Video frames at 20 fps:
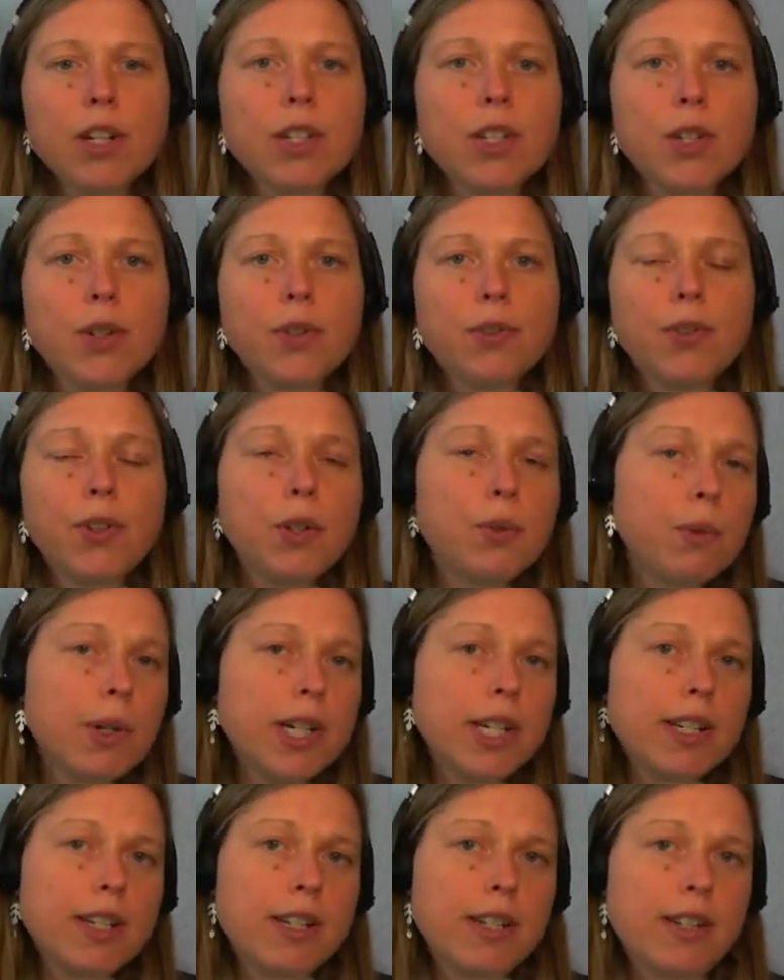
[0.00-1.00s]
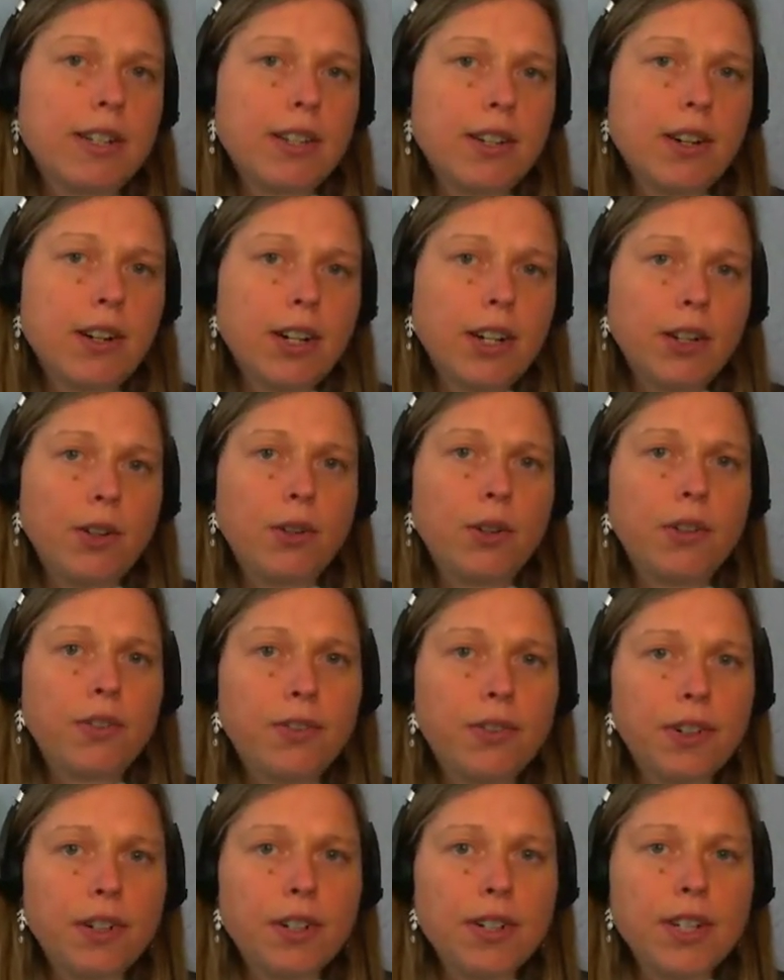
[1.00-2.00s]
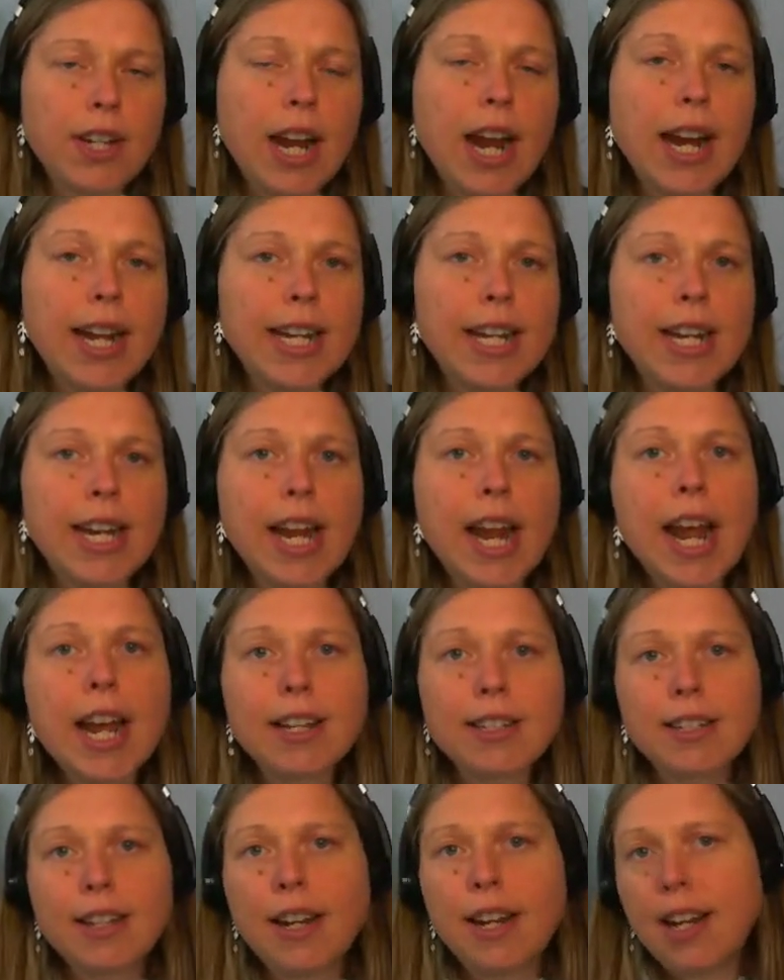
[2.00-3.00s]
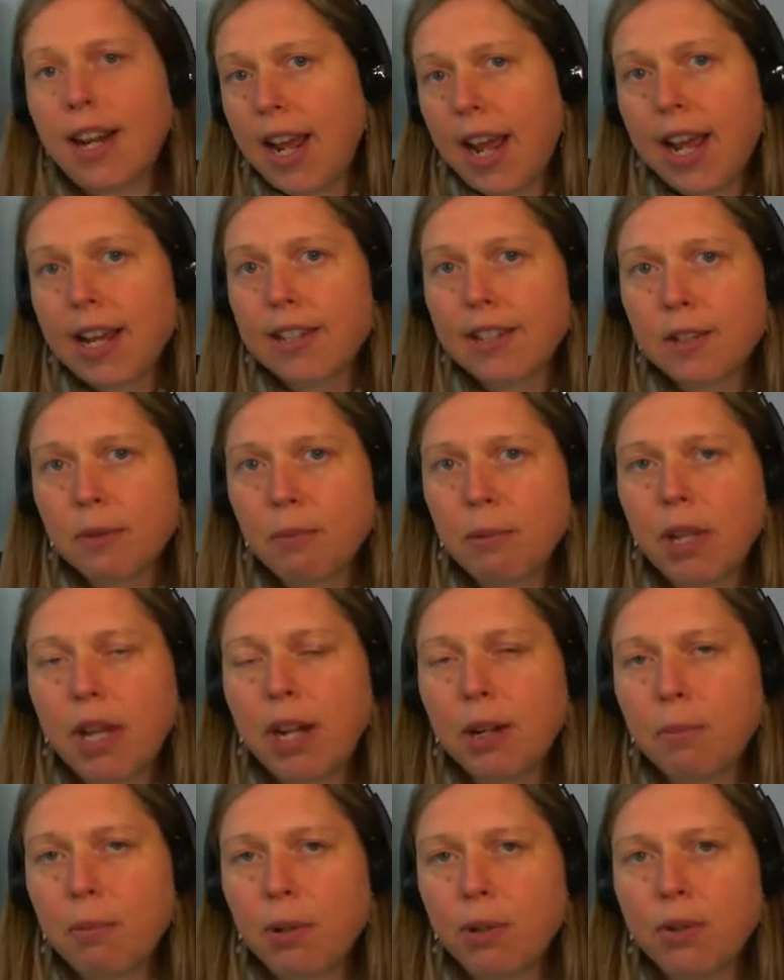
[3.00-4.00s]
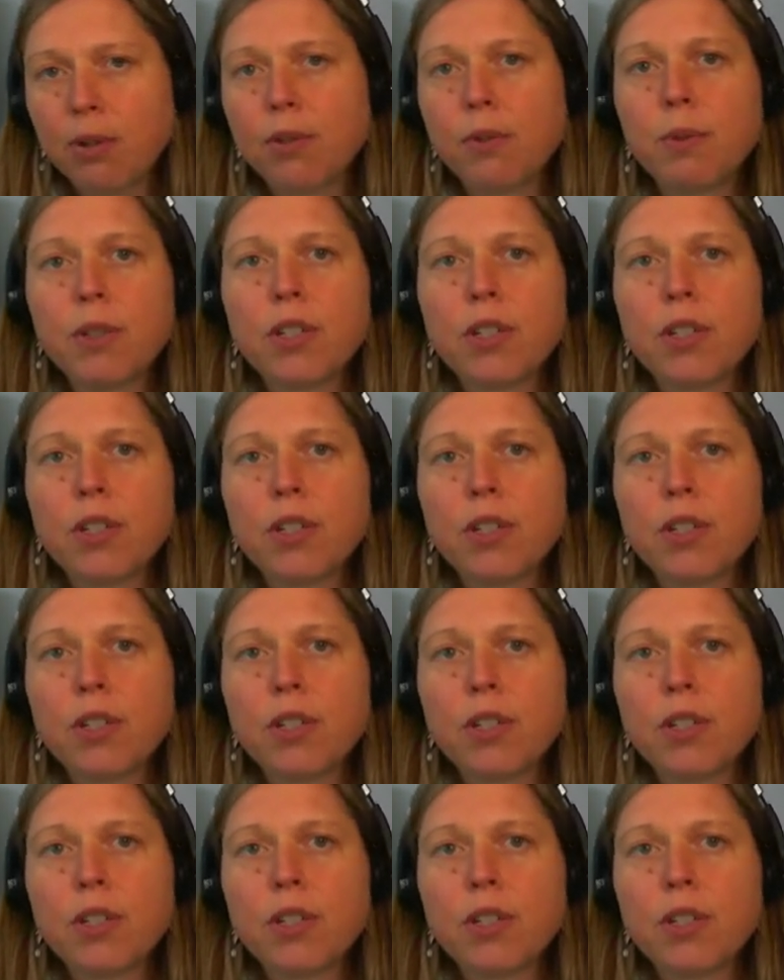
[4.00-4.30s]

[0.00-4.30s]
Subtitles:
So if you wanted to start your first ID asset as a blog post,